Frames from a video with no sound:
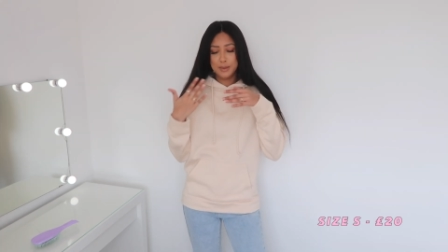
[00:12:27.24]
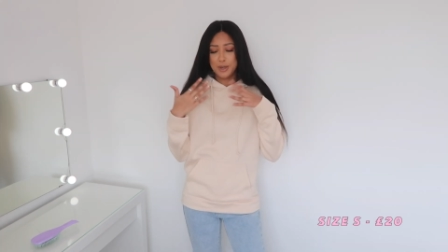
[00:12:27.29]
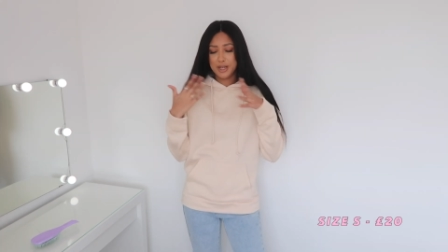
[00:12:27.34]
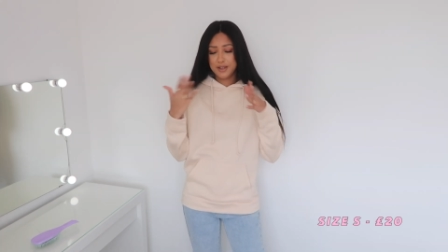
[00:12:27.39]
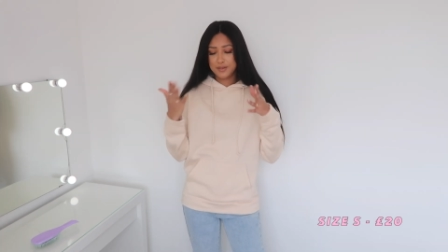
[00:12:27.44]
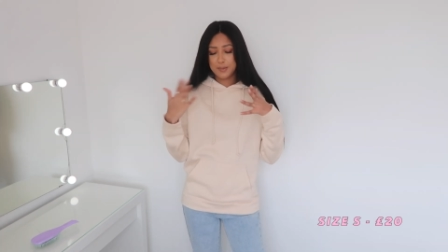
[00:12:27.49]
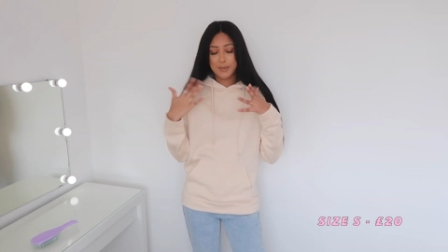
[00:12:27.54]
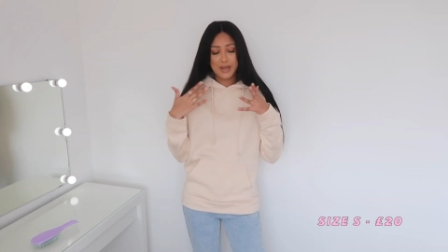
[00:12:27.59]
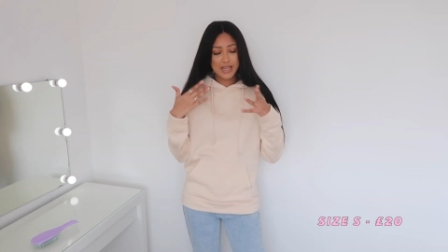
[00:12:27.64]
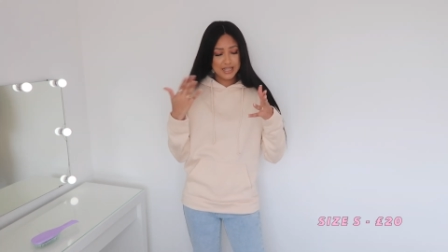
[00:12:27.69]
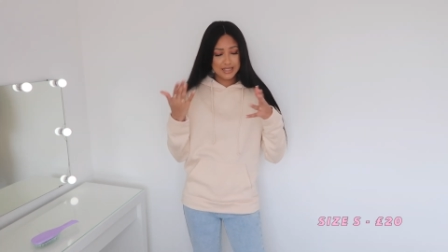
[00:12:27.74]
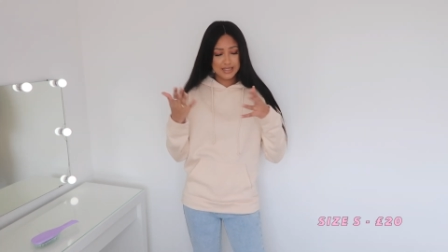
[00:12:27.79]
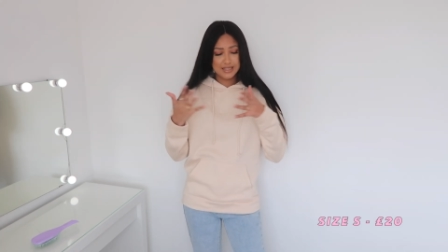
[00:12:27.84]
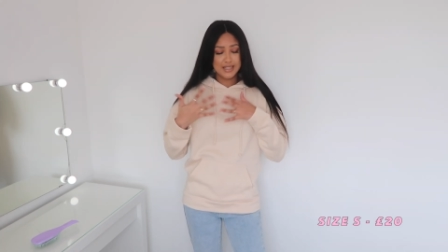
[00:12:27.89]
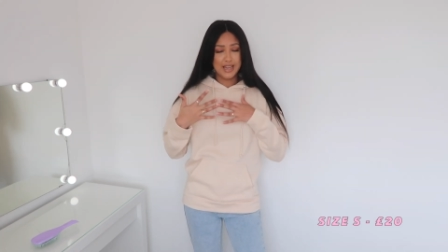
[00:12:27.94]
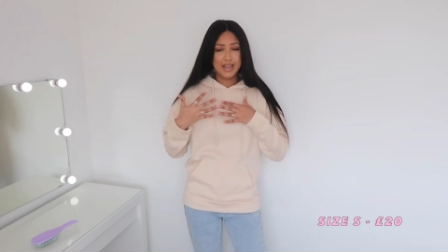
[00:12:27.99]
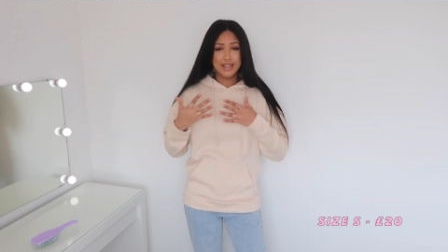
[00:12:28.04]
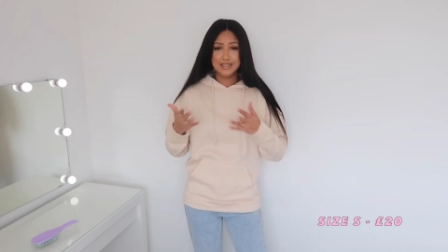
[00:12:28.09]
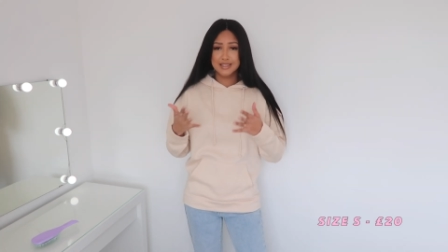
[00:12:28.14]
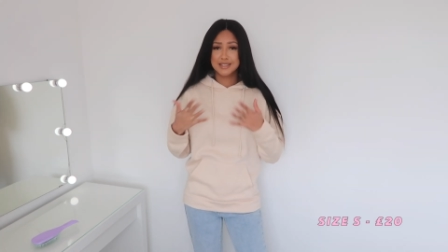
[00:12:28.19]
Am I even making
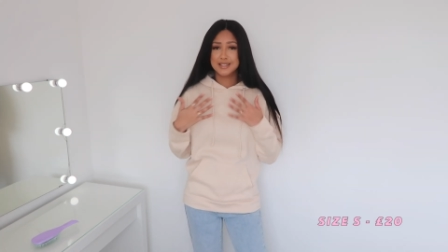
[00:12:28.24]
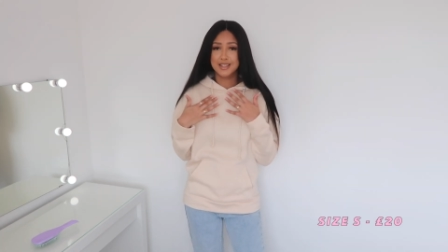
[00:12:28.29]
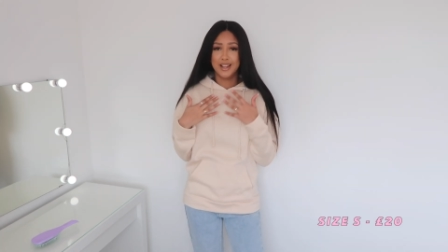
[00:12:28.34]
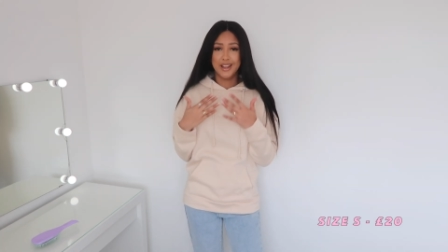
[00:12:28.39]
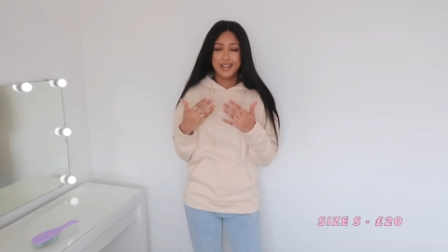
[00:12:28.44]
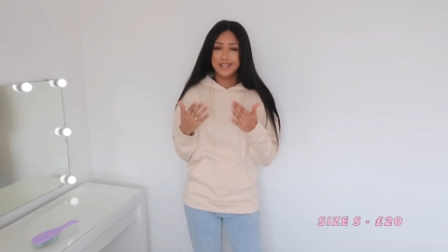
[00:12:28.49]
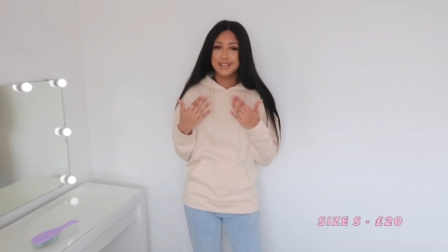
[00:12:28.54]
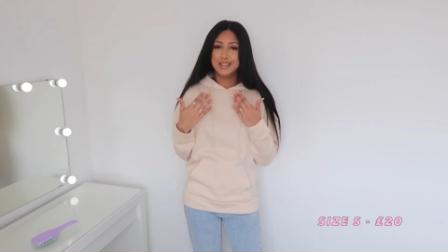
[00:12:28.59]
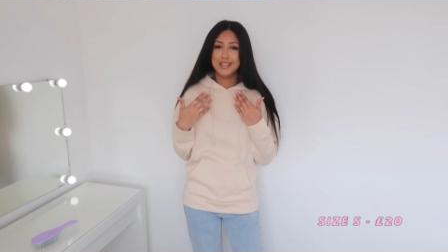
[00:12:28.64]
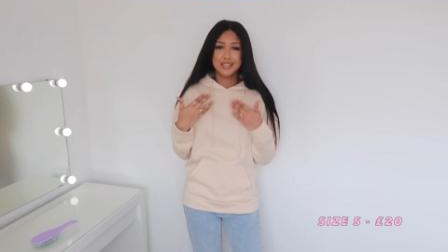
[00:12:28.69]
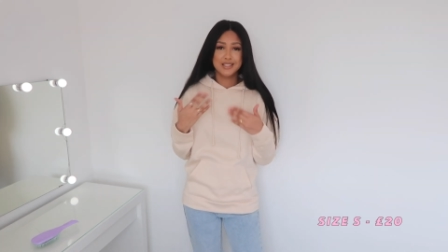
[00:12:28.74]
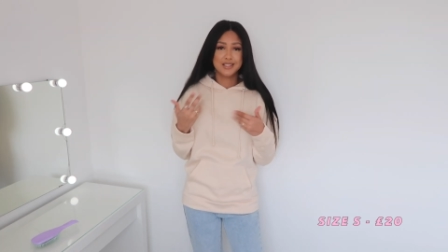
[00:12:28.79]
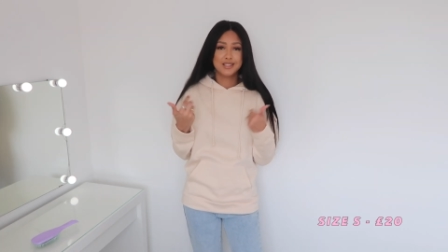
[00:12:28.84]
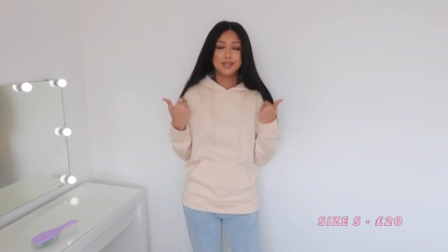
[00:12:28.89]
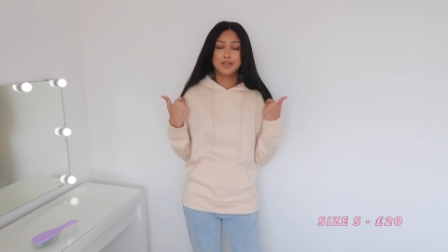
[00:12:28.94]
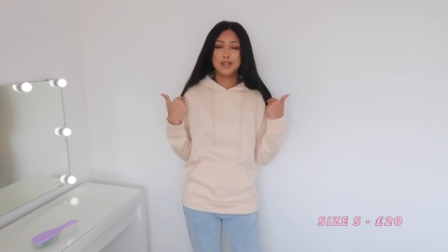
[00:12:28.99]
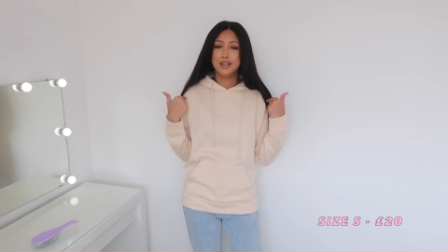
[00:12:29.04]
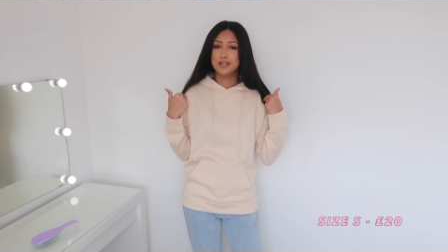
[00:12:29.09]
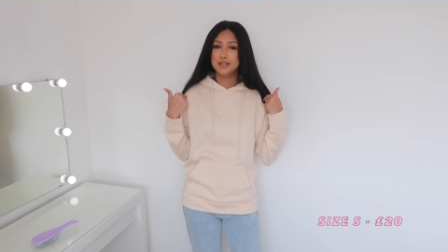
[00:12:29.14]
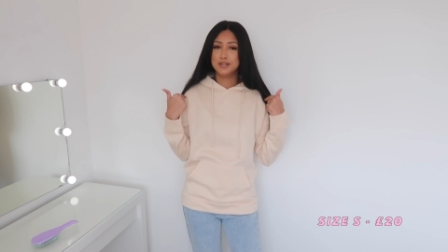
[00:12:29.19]
sense? Like,
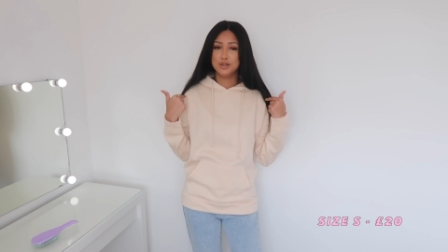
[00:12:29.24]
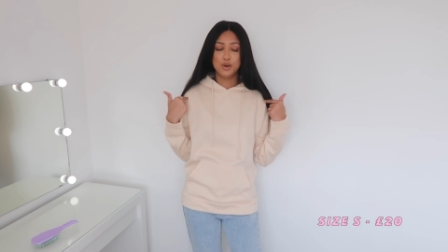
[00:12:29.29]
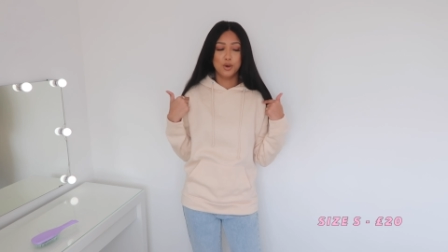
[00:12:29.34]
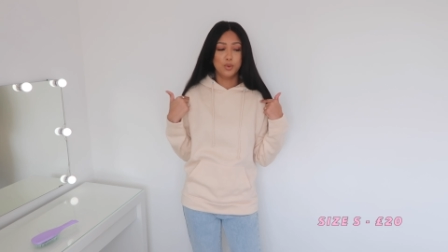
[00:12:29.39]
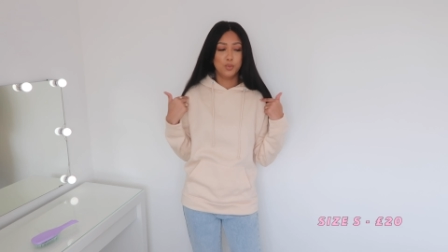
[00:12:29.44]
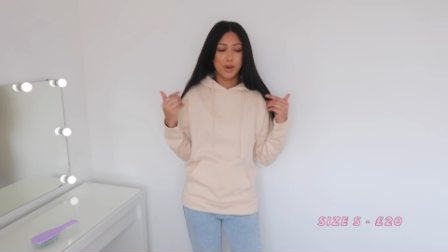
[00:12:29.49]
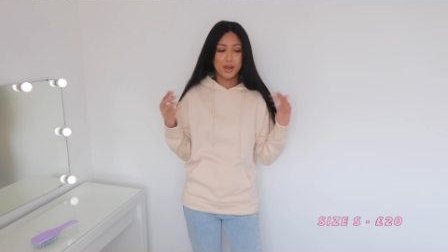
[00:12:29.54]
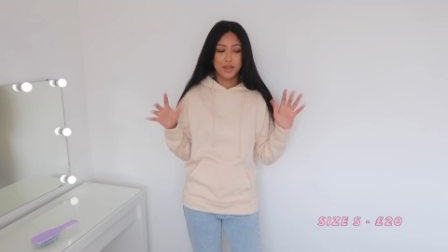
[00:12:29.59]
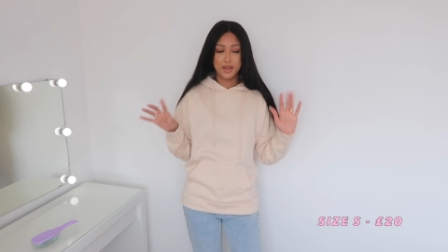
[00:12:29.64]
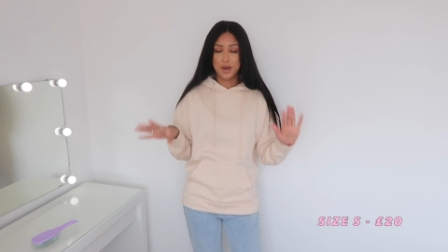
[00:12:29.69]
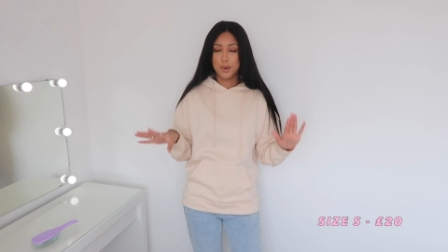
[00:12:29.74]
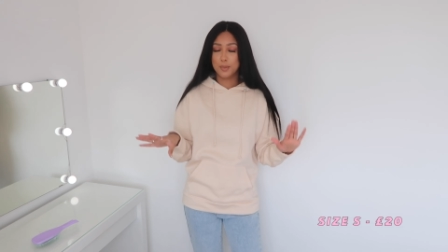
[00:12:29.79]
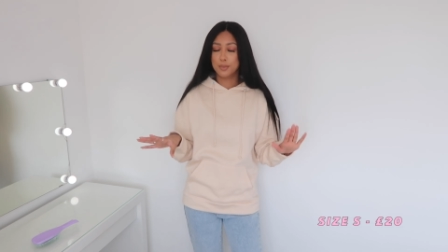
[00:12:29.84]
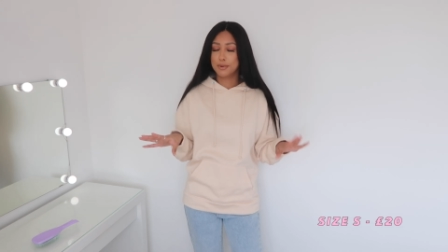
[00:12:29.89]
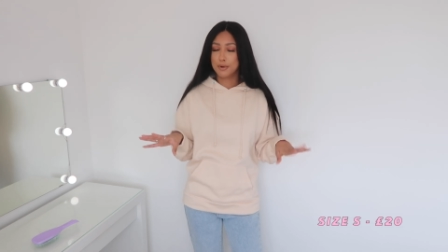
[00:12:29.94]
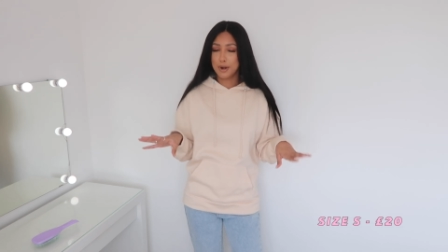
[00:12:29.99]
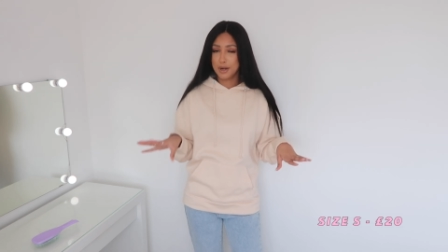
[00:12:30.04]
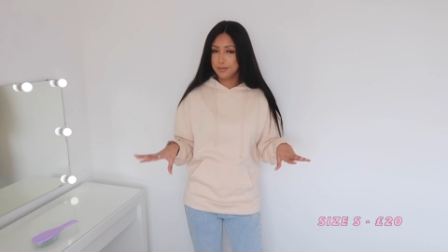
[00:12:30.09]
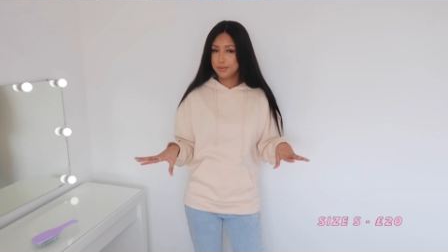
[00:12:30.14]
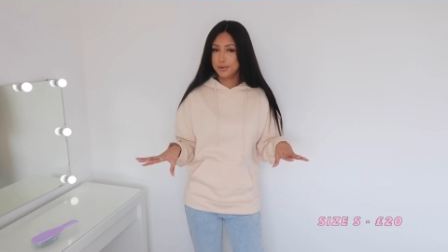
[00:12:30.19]
this is not weather
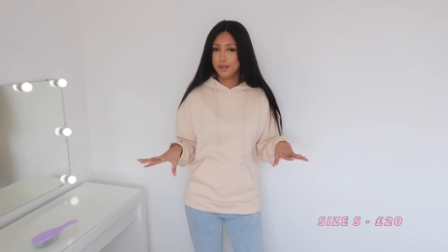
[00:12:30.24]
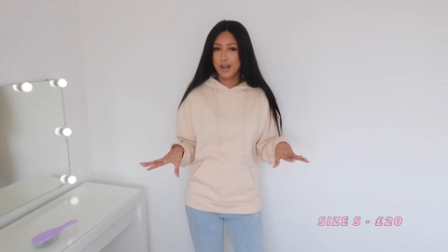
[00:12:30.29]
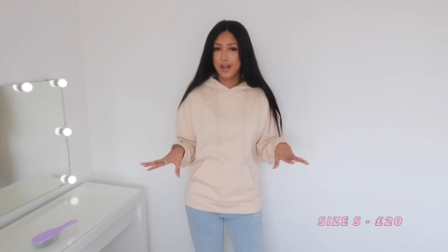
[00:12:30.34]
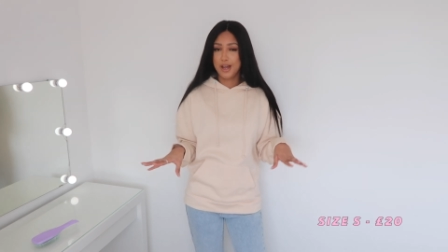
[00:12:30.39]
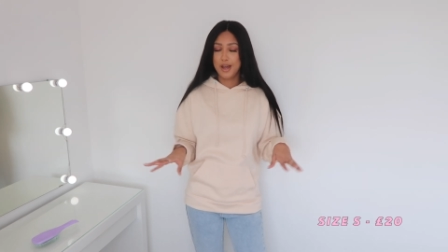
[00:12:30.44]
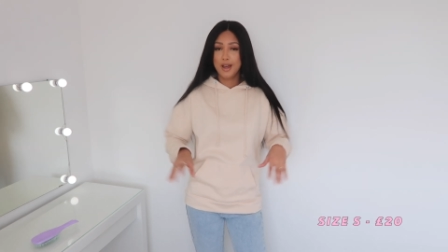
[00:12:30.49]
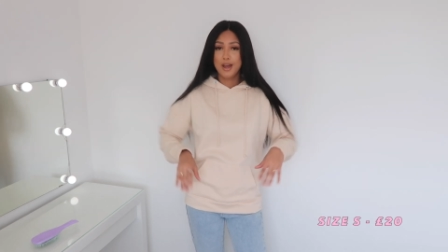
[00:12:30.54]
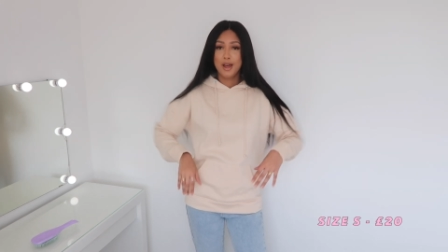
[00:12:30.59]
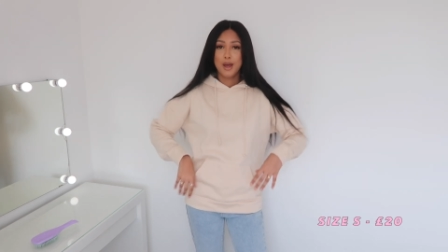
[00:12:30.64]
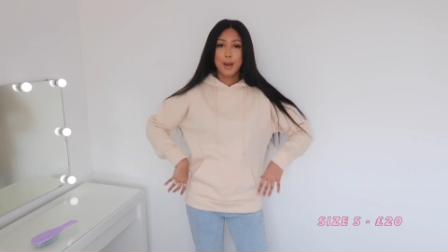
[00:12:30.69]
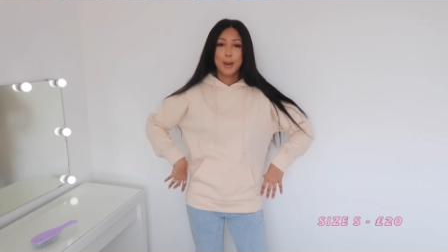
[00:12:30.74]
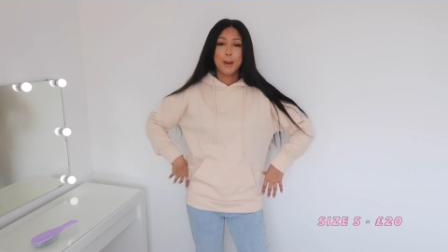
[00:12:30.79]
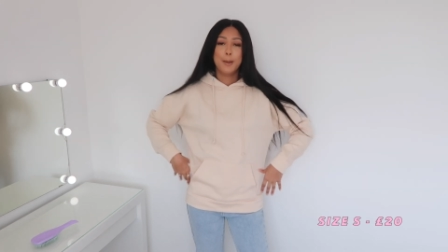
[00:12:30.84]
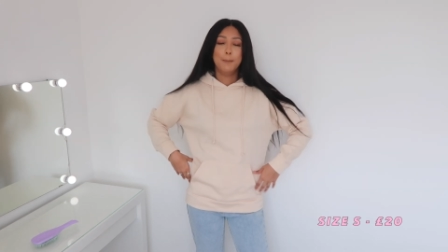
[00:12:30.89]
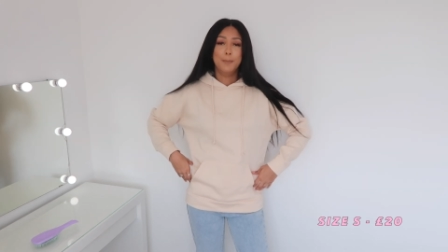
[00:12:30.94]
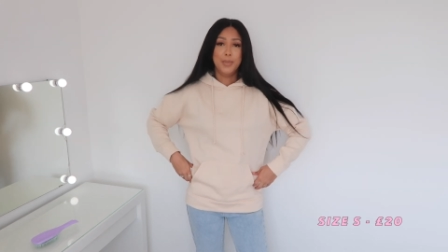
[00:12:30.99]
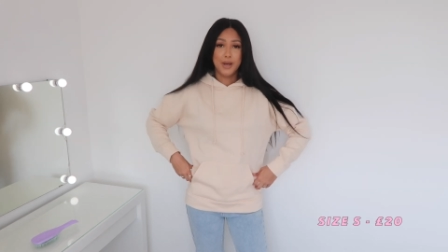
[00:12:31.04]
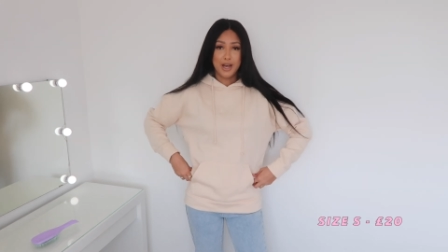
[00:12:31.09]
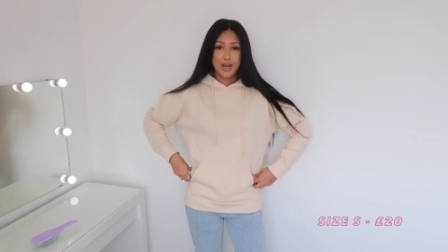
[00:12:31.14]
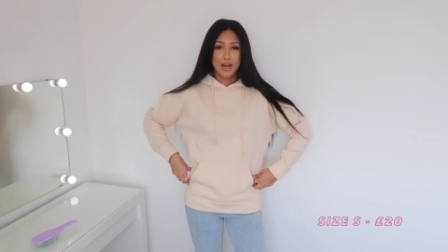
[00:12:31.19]
appropriate
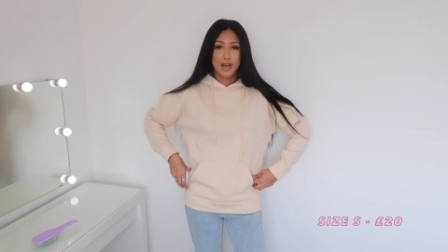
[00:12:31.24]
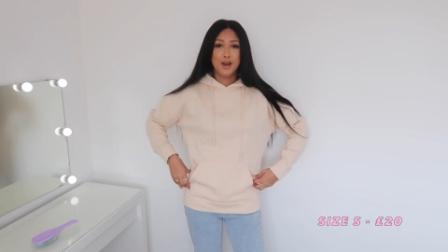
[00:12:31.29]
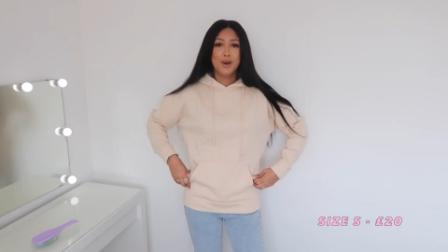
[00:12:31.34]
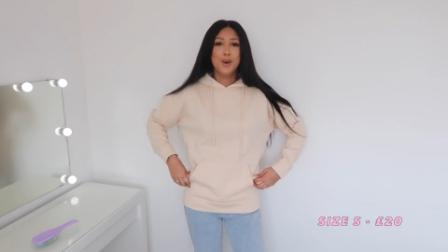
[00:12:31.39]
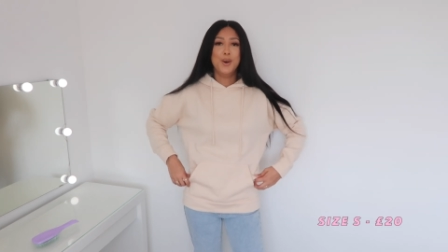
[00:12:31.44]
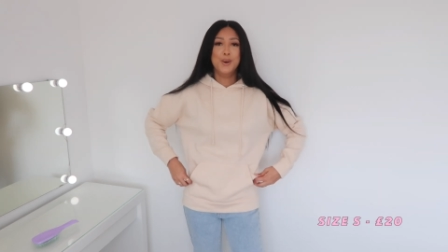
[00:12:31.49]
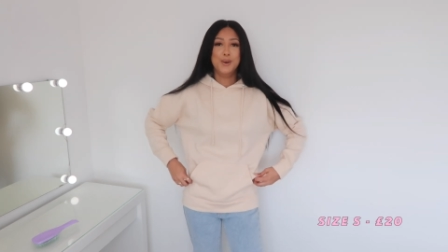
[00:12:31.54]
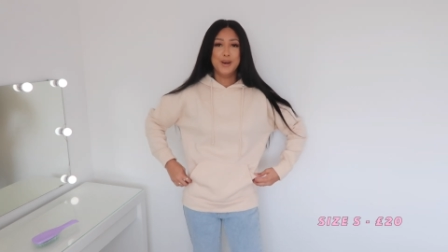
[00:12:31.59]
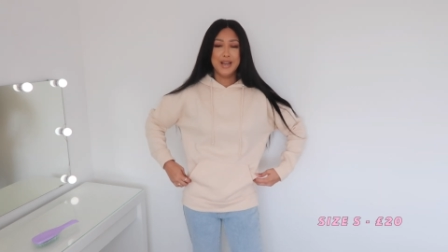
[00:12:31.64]
but